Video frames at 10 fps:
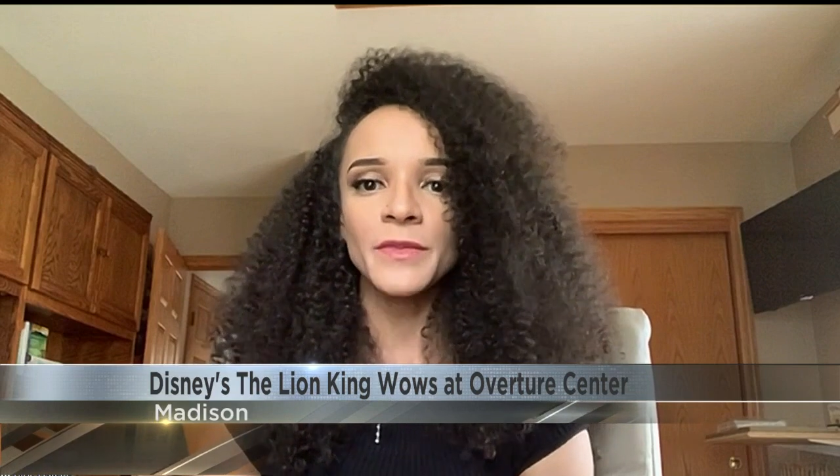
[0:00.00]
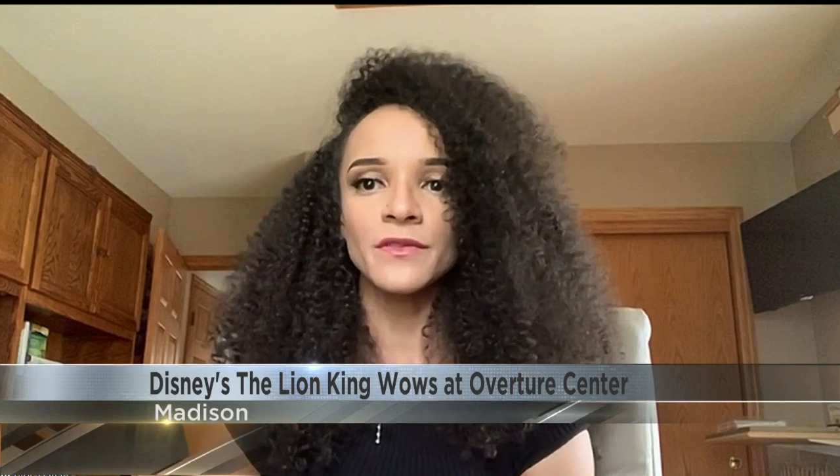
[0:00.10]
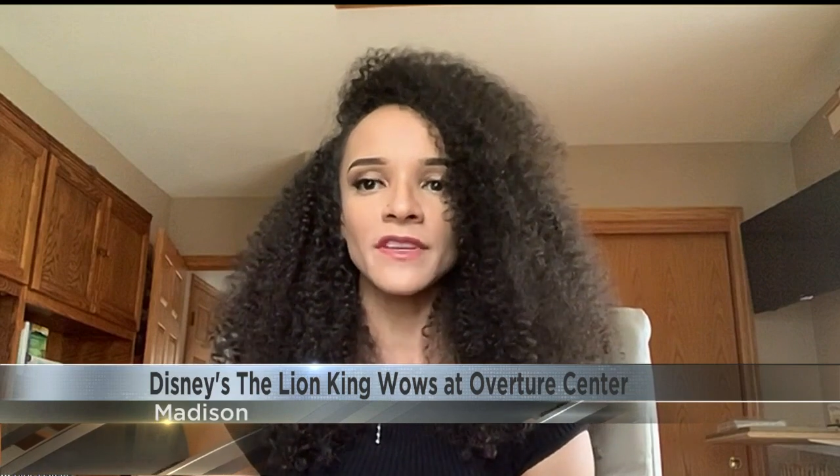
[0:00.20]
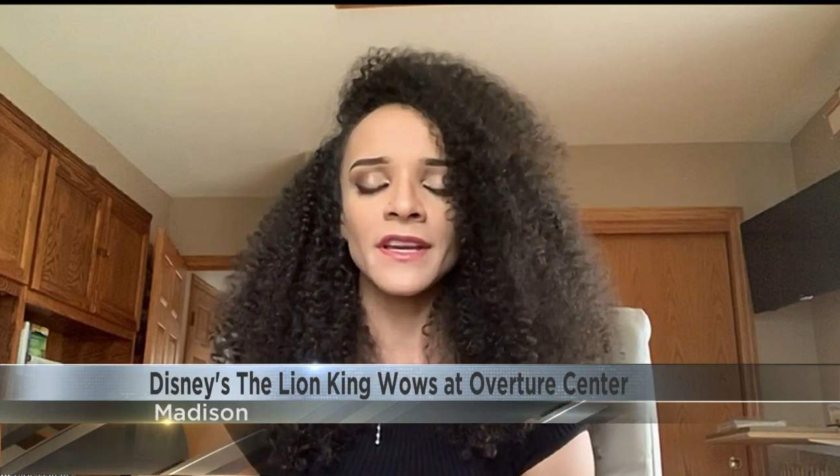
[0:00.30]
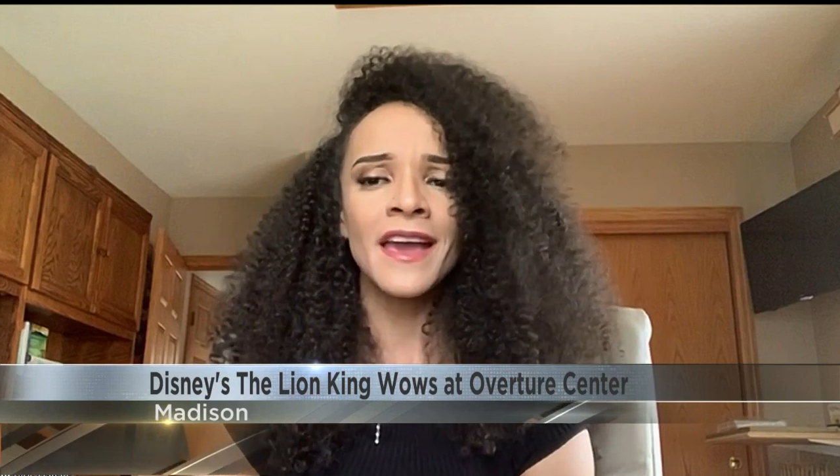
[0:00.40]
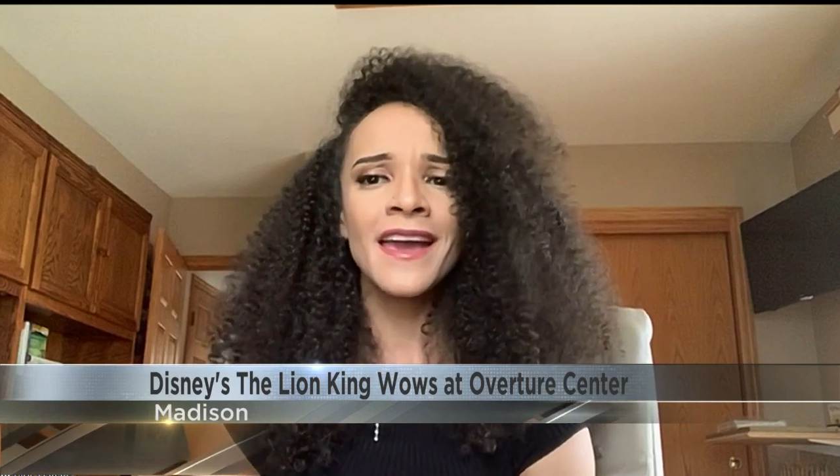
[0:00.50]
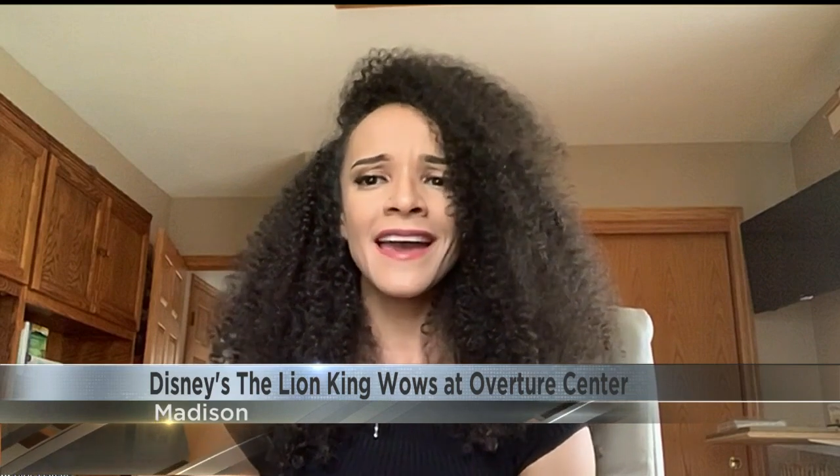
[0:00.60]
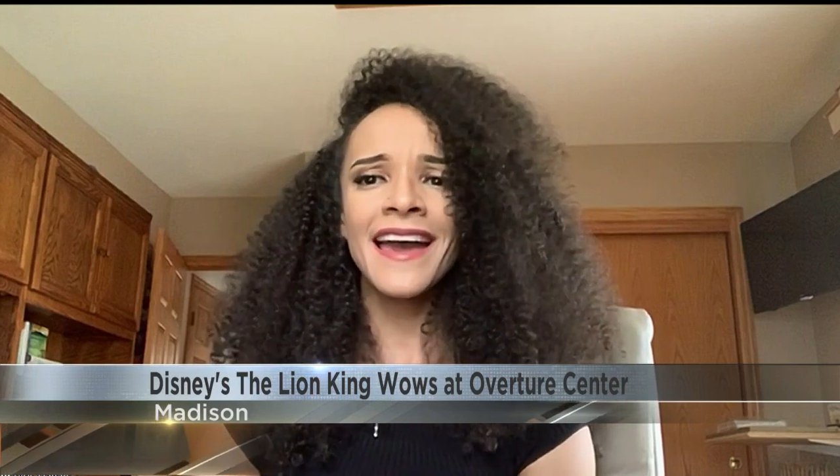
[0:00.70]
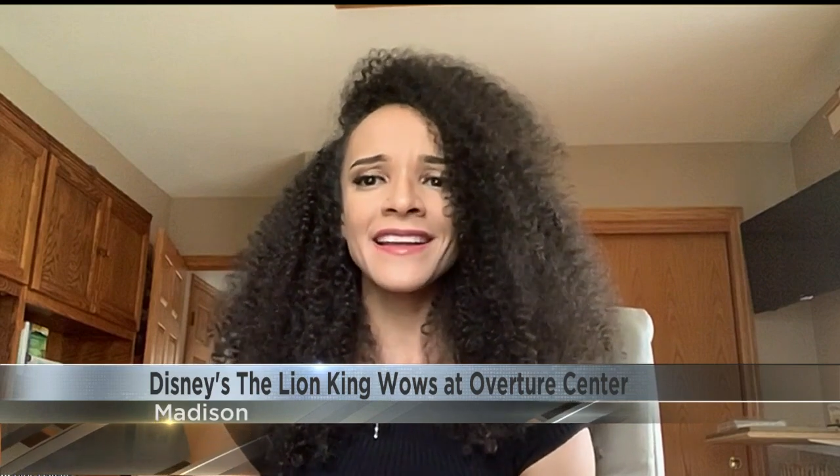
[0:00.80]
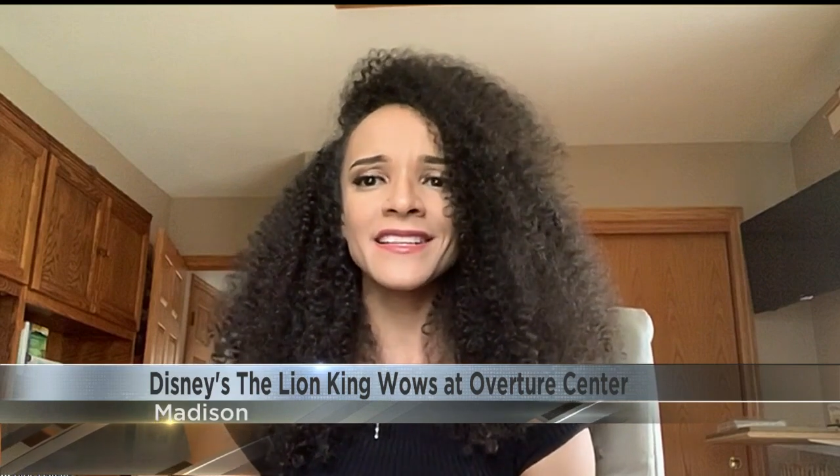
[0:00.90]
music.
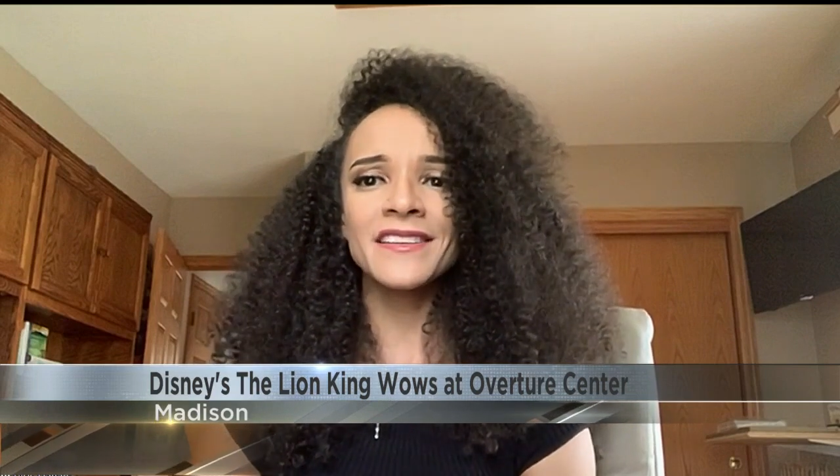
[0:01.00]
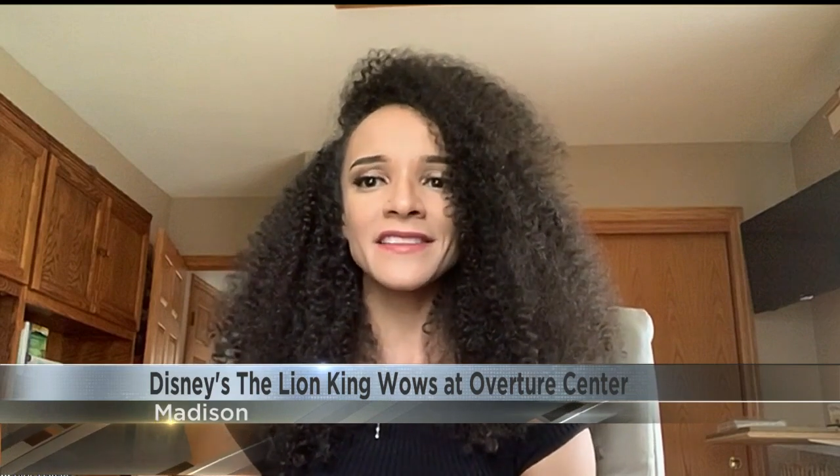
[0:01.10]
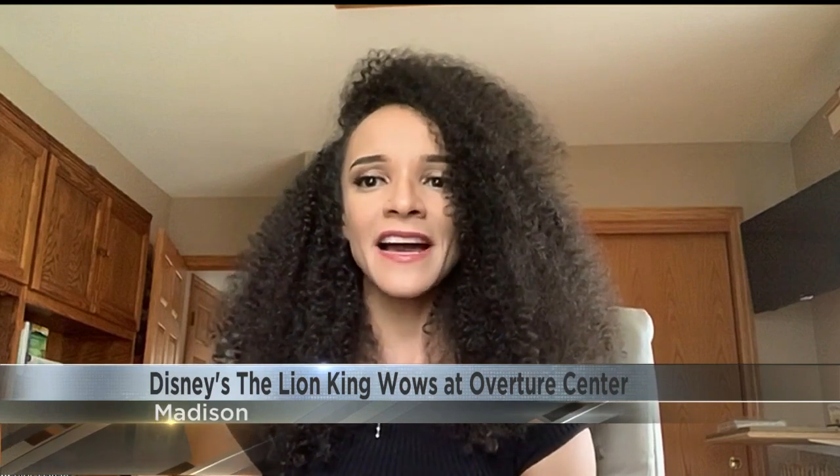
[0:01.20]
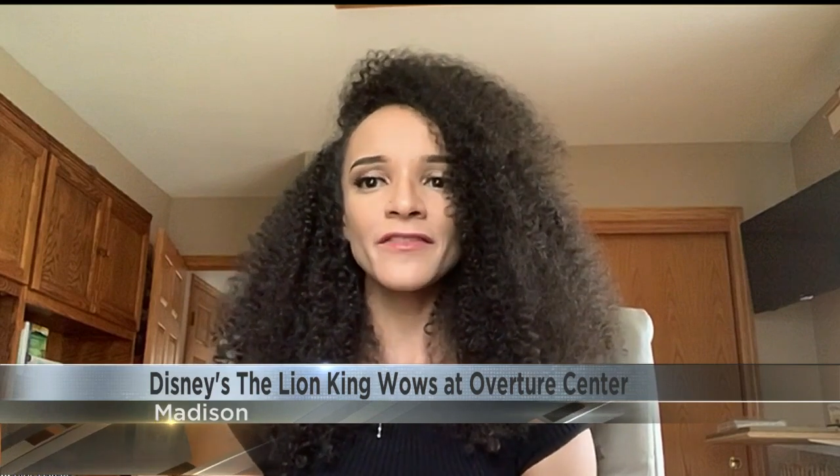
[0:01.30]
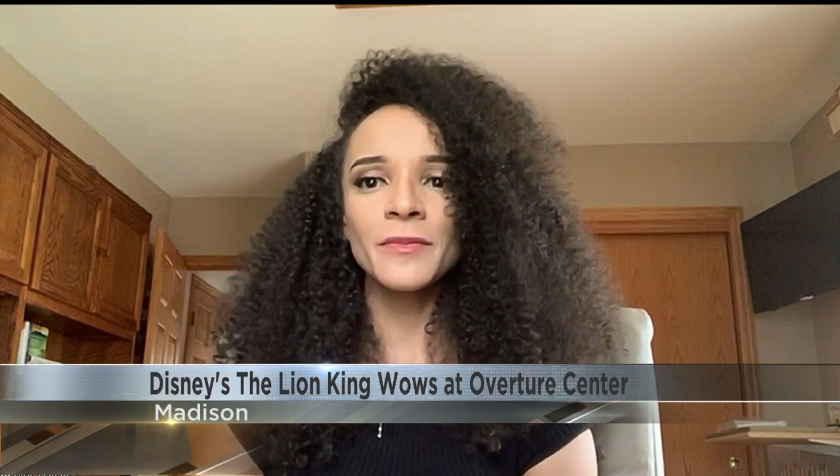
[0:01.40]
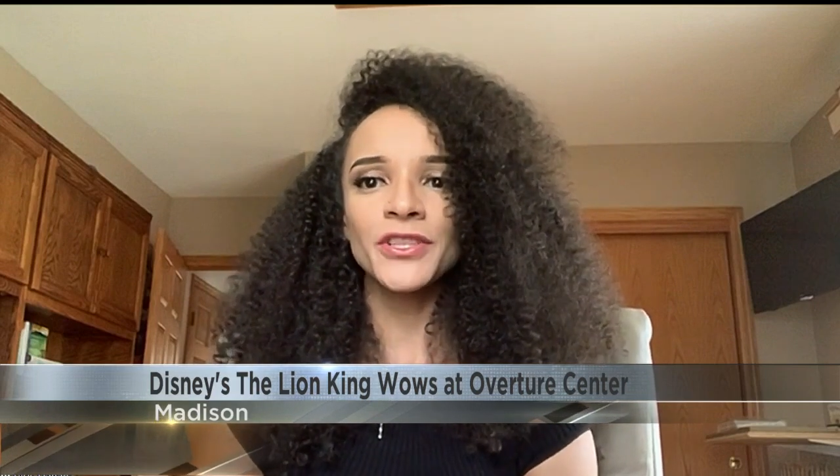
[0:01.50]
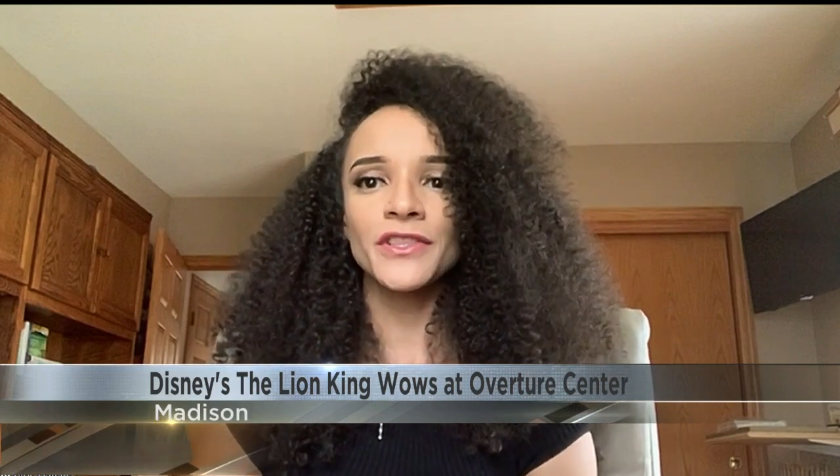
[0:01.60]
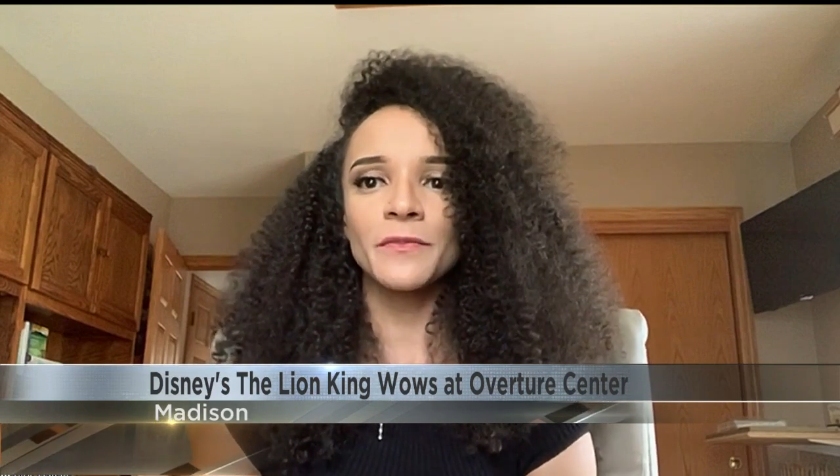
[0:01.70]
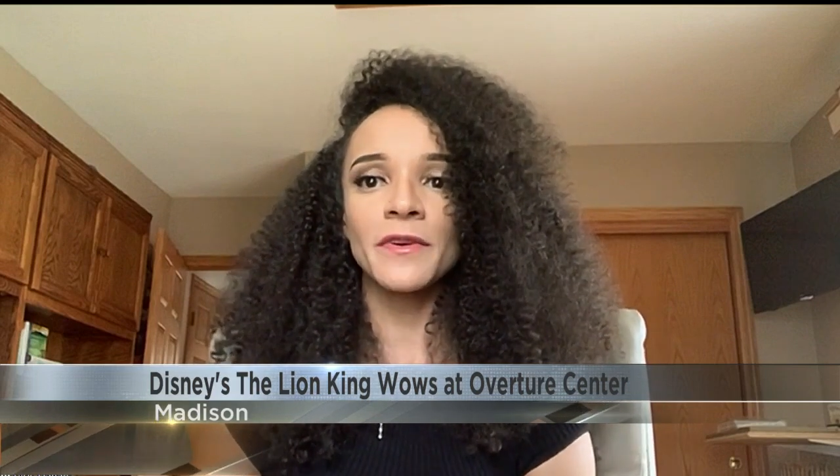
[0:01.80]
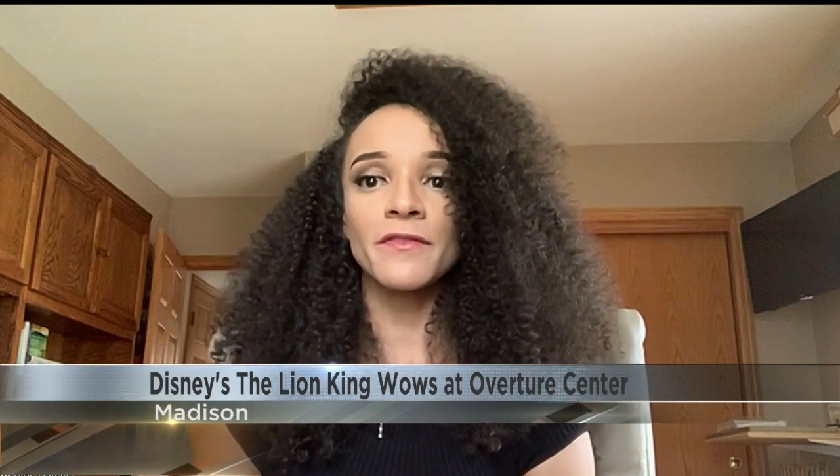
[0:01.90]
And aside from us
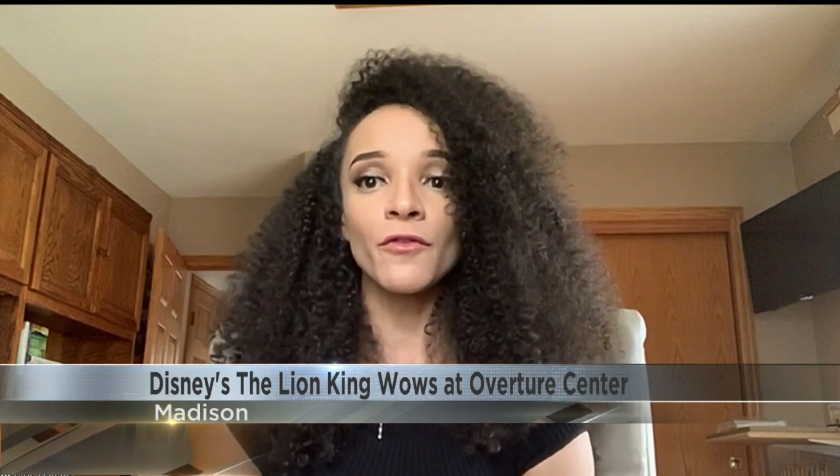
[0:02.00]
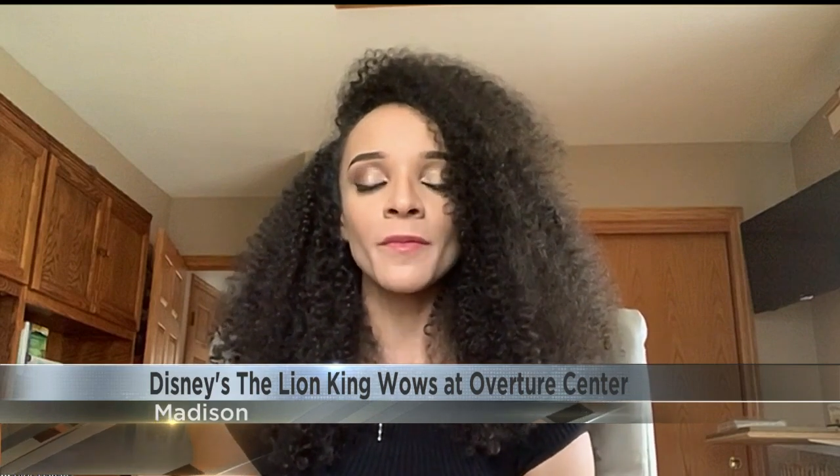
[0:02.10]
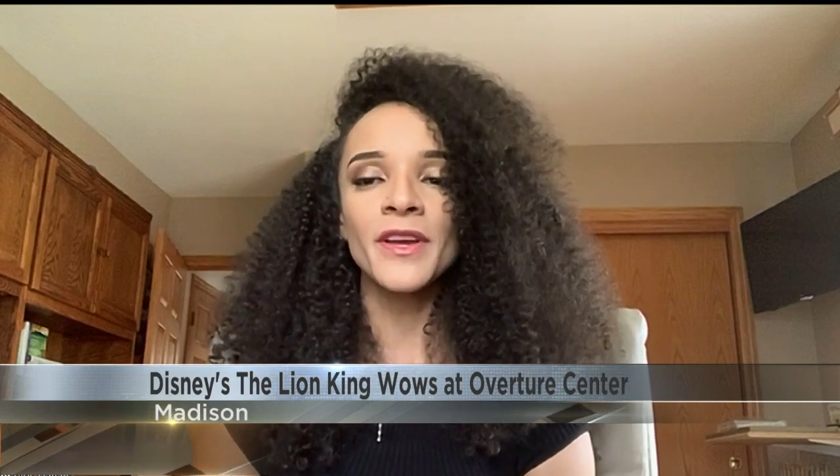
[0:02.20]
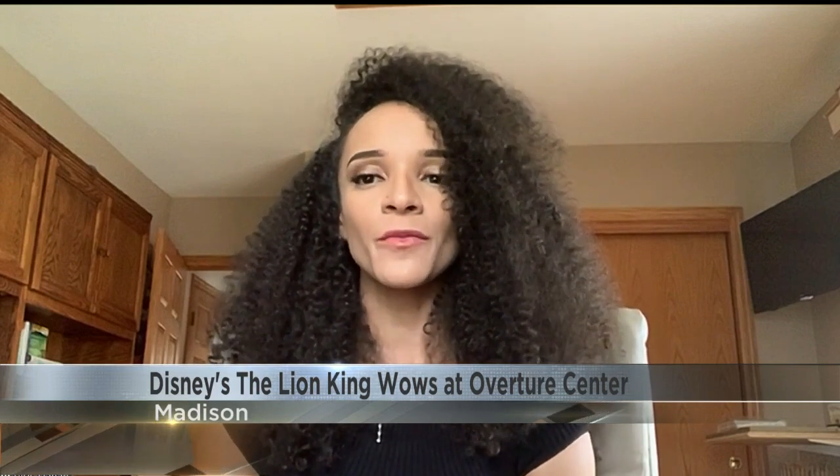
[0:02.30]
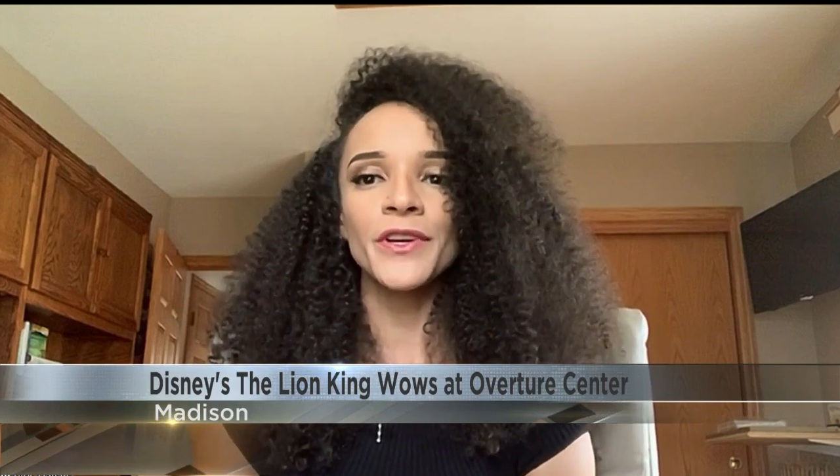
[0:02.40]
just performing,